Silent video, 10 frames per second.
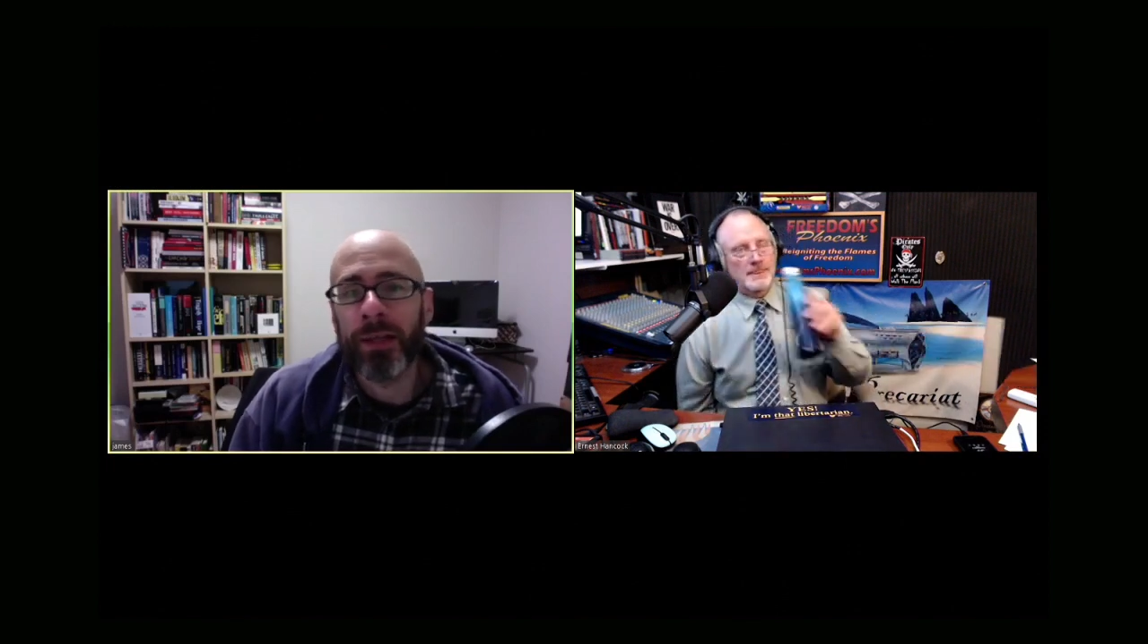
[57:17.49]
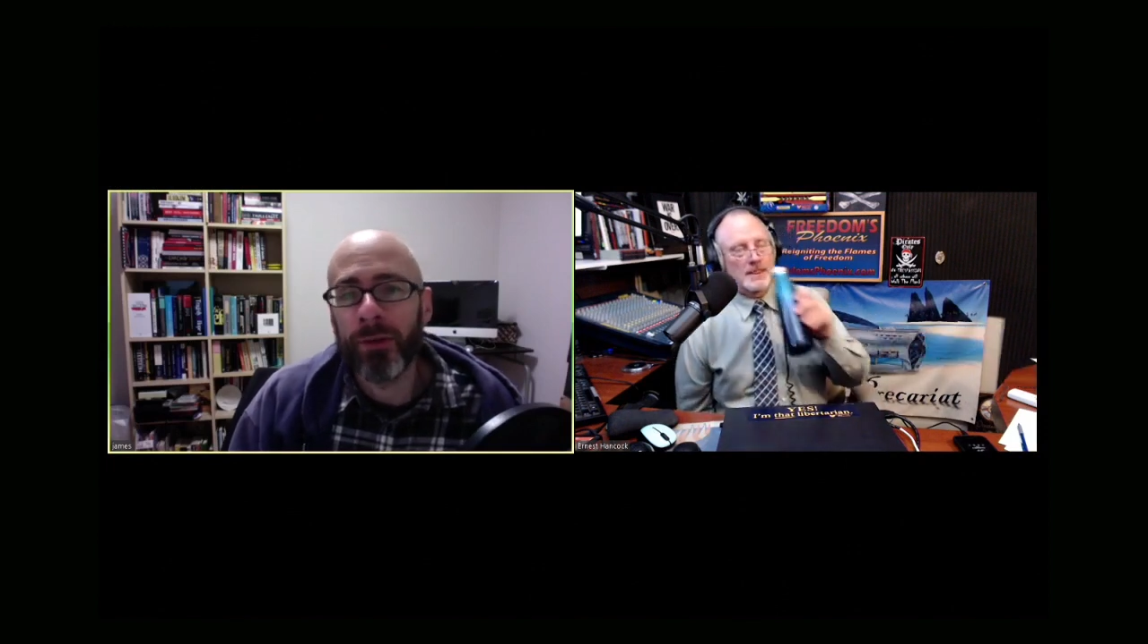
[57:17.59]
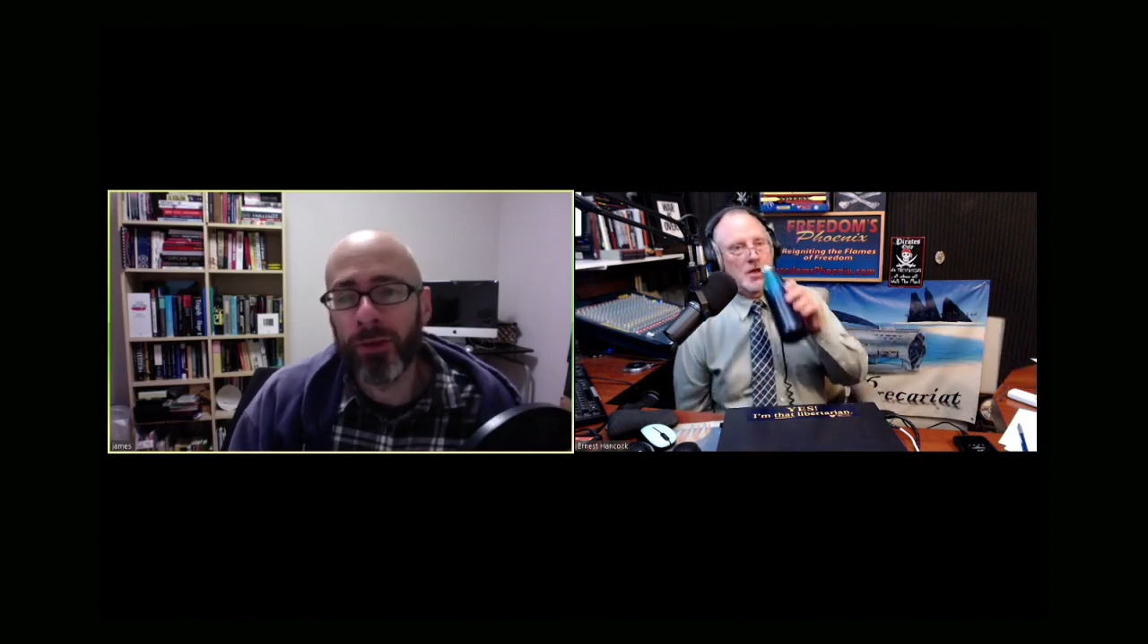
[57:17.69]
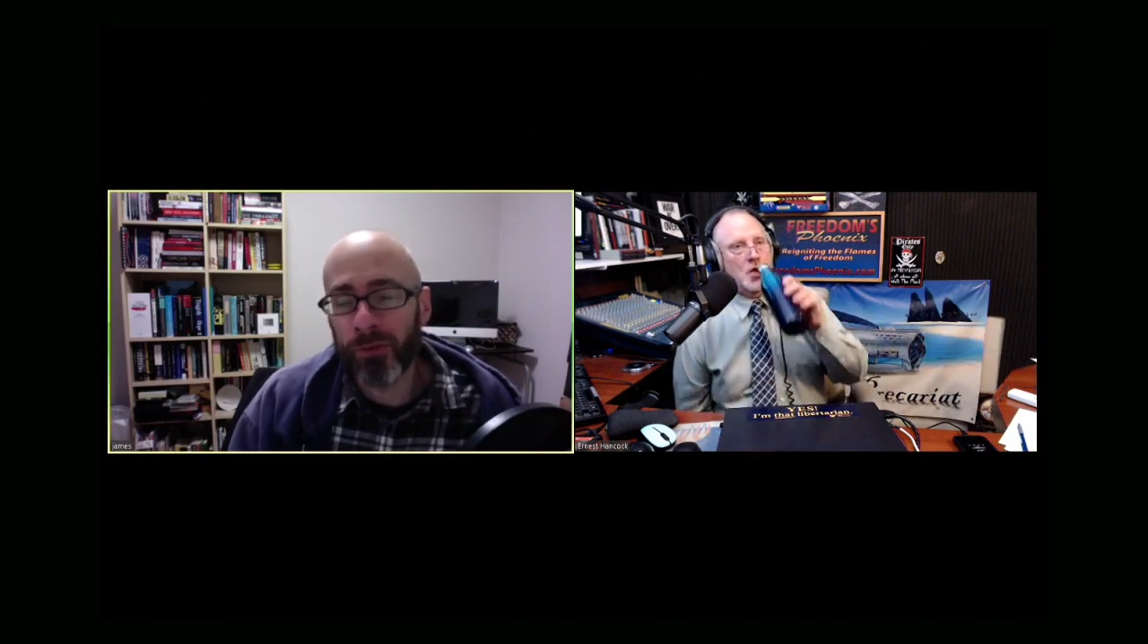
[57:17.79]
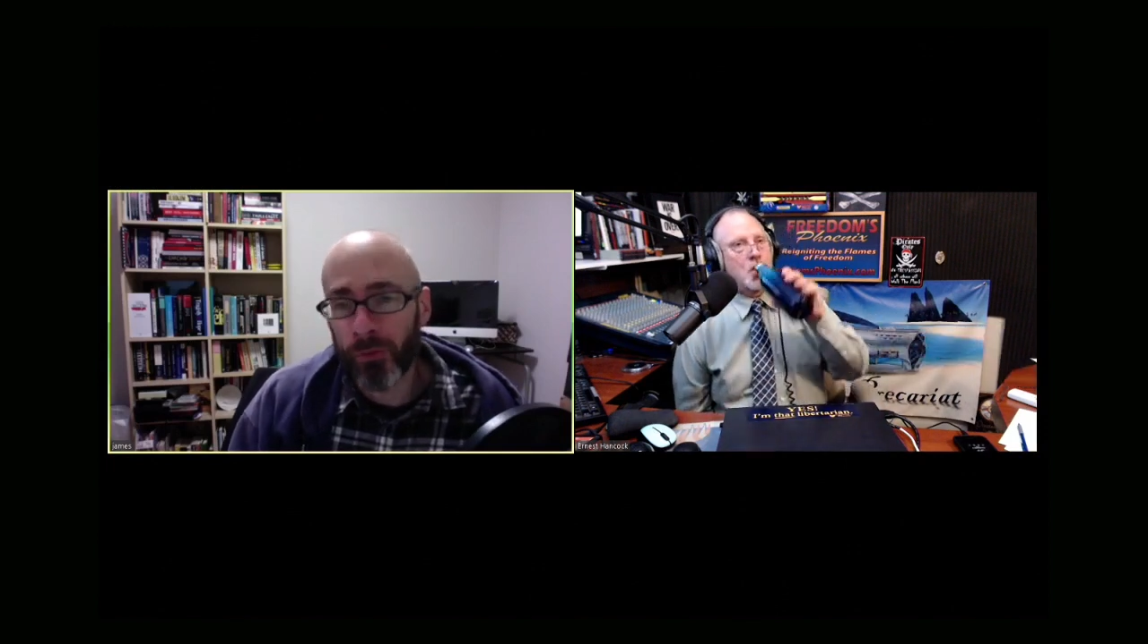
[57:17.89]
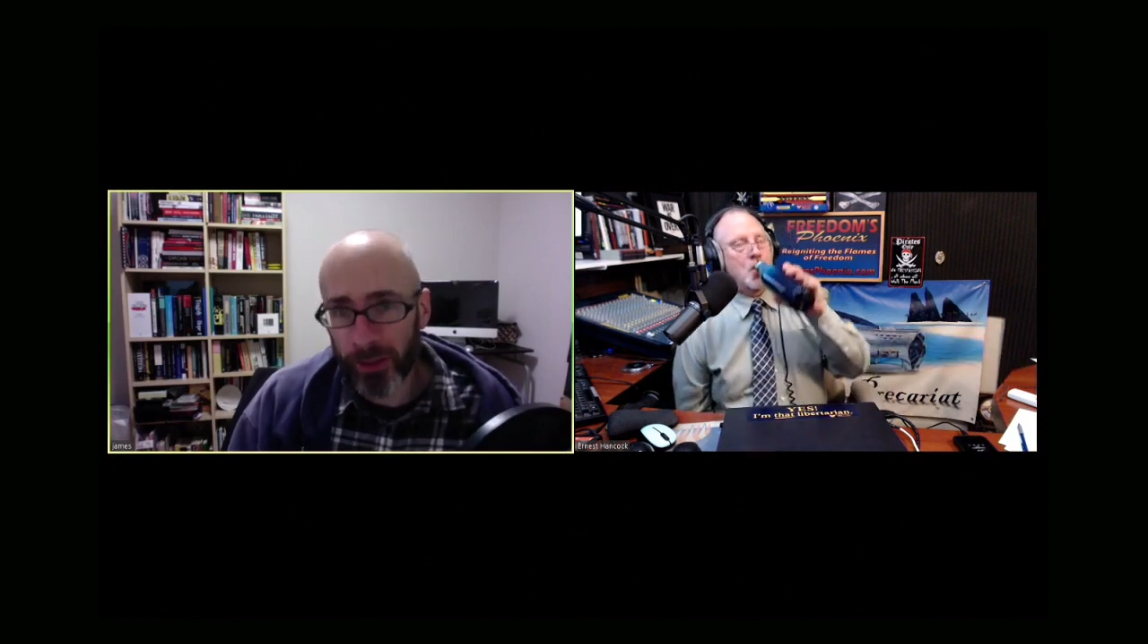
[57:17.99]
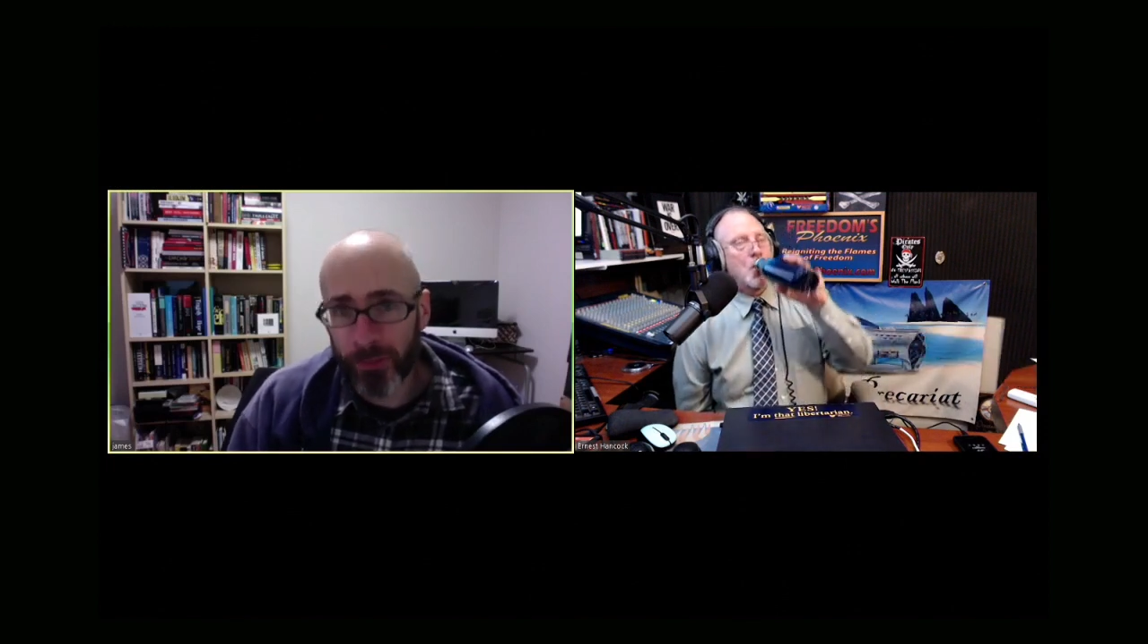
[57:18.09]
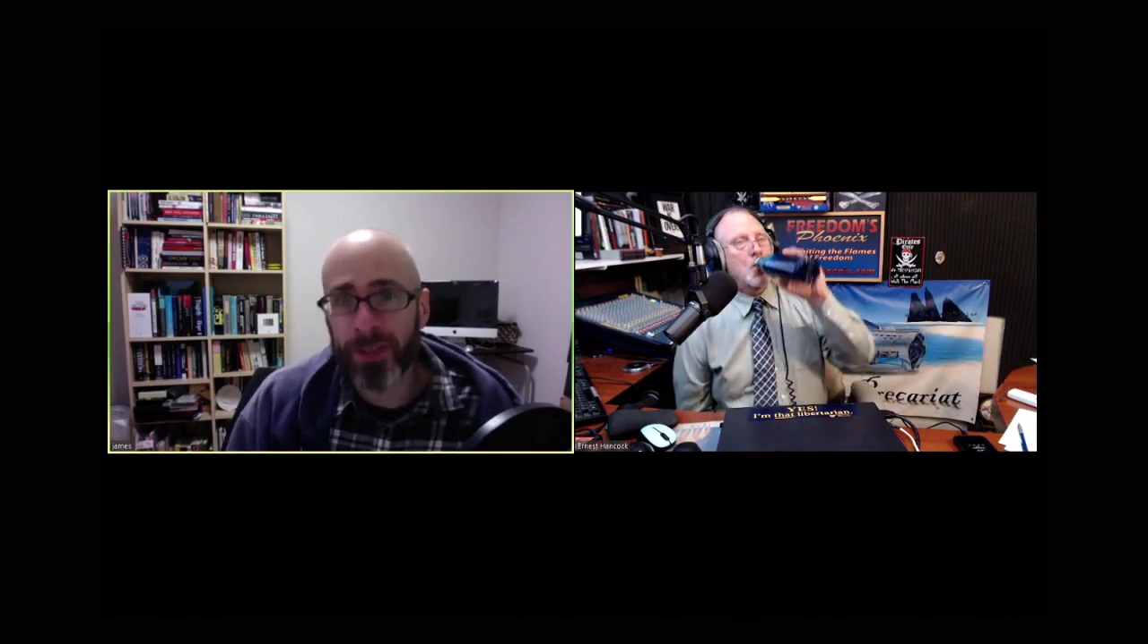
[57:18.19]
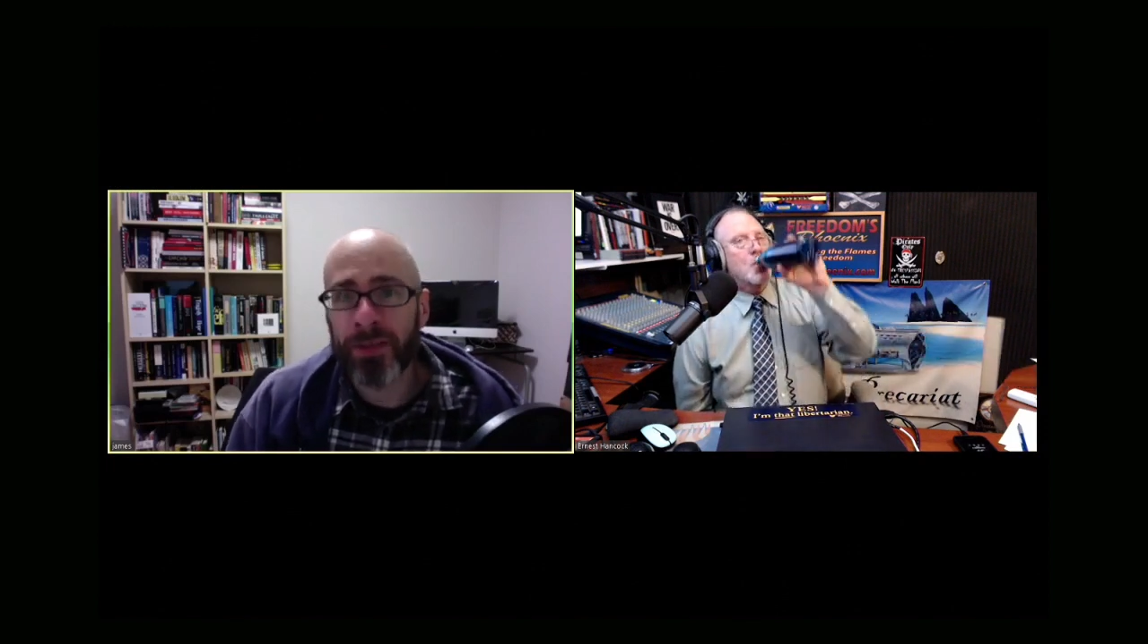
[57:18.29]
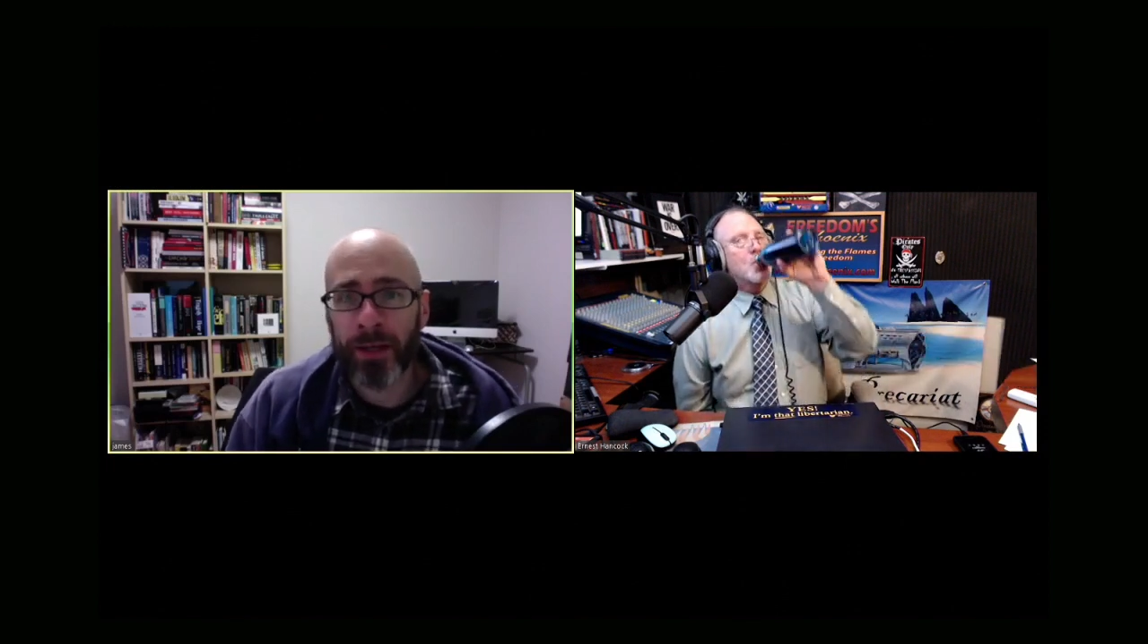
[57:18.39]
is going to
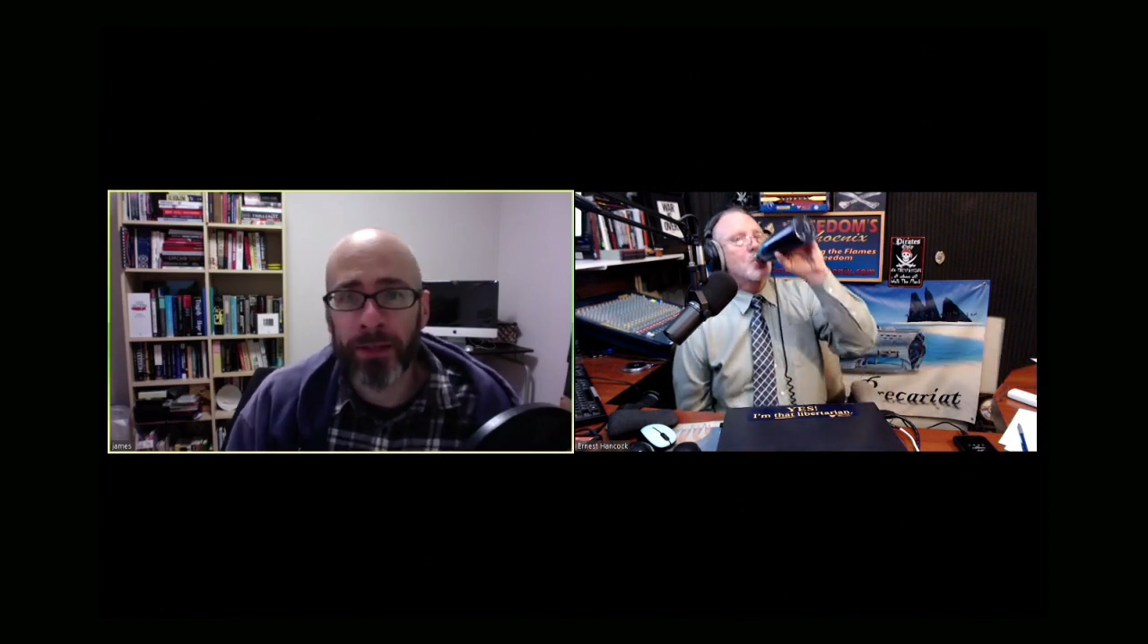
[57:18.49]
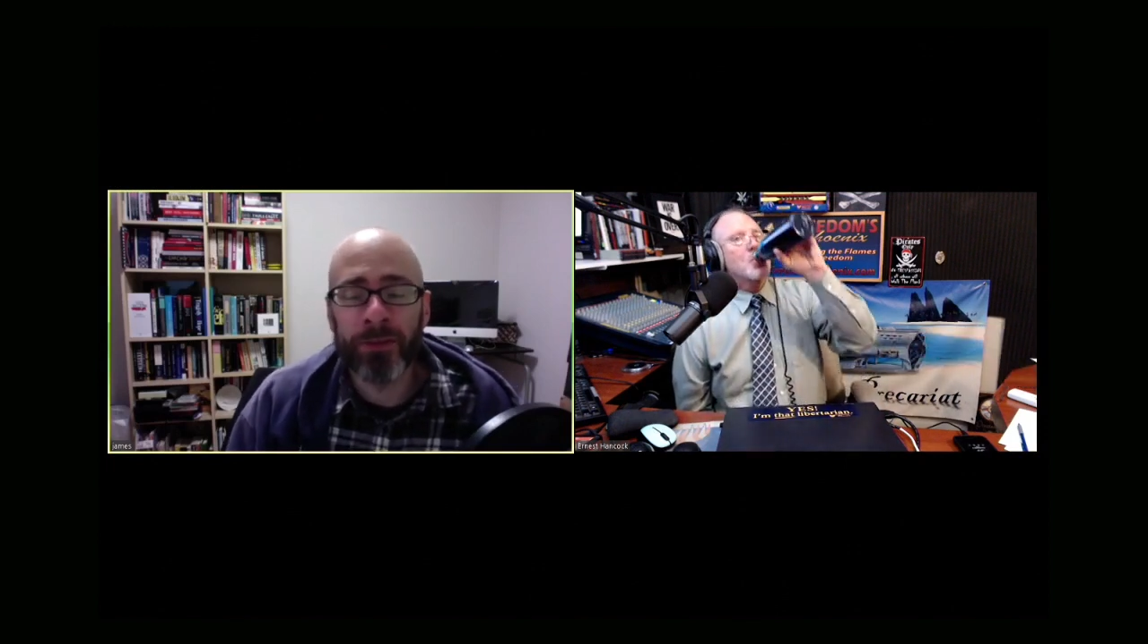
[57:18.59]
be tied